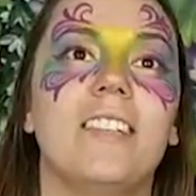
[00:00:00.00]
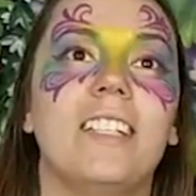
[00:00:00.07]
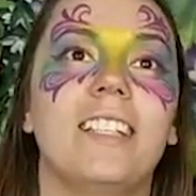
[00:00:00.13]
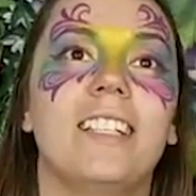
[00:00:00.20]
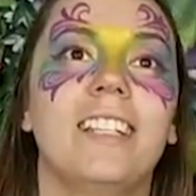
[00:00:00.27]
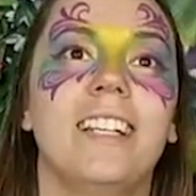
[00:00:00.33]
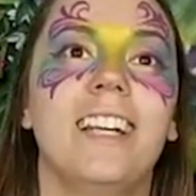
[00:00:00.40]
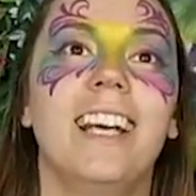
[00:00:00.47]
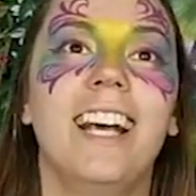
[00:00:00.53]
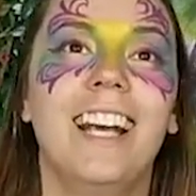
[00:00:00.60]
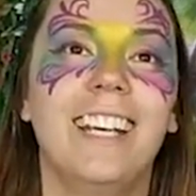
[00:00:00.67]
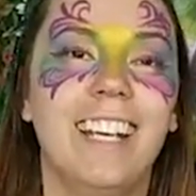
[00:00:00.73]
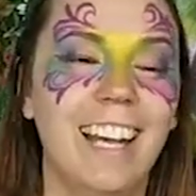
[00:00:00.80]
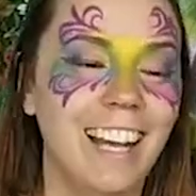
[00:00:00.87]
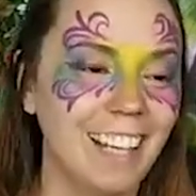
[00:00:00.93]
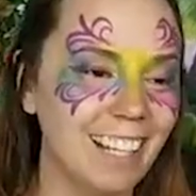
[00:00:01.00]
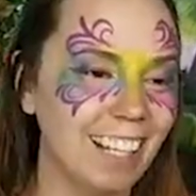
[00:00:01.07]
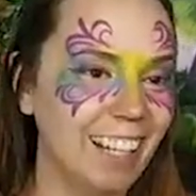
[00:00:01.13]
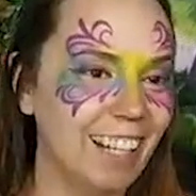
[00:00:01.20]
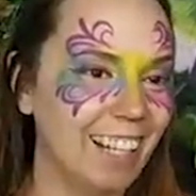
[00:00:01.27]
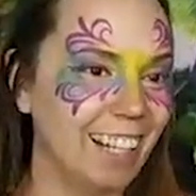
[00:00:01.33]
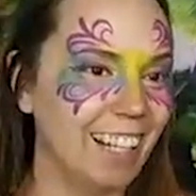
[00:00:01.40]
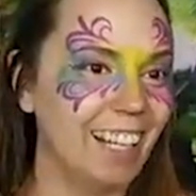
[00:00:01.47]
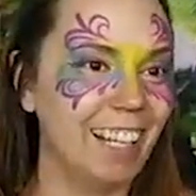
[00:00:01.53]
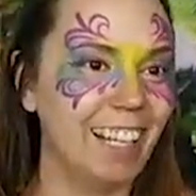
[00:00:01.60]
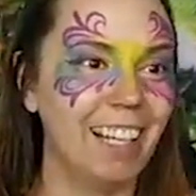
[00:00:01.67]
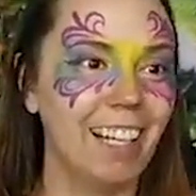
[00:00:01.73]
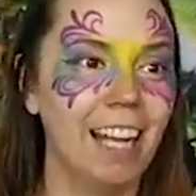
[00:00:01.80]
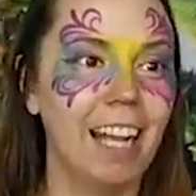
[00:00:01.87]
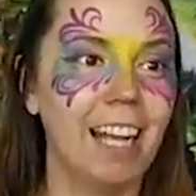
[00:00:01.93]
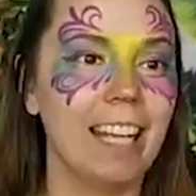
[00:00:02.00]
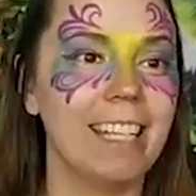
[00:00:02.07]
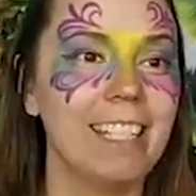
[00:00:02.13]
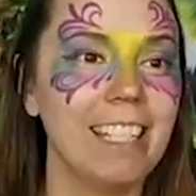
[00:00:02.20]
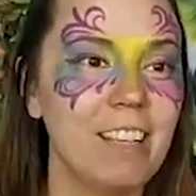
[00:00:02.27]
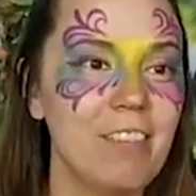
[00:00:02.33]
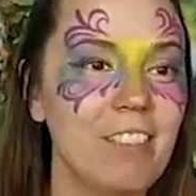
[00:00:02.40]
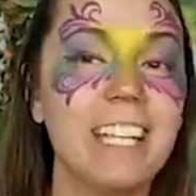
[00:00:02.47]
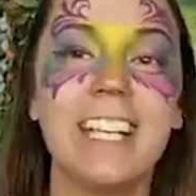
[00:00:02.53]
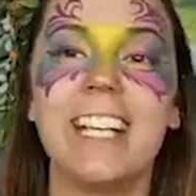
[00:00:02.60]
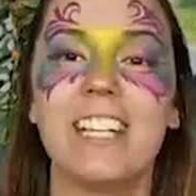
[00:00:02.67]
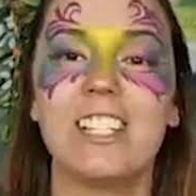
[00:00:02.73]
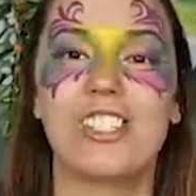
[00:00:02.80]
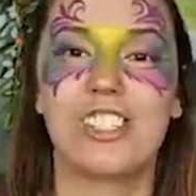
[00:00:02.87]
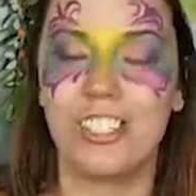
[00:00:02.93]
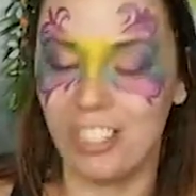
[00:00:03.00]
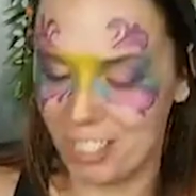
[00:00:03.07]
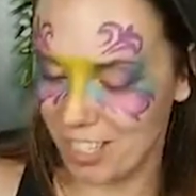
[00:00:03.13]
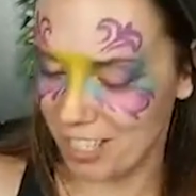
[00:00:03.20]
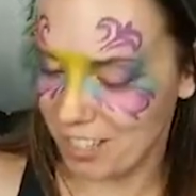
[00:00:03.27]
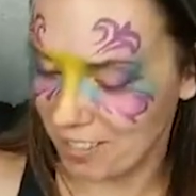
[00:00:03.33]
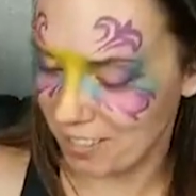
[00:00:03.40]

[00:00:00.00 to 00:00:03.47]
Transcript: even? Yeah, it's even-ish, you know?